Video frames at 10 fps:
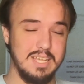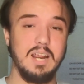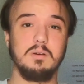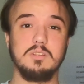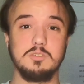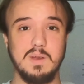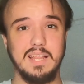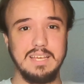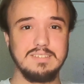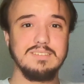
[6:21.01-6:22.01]
then I would lose my
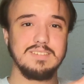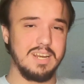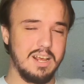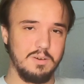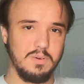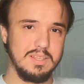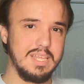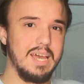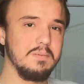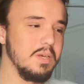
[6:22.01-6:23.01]
license and I don't want
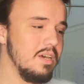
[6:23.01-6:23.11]
that.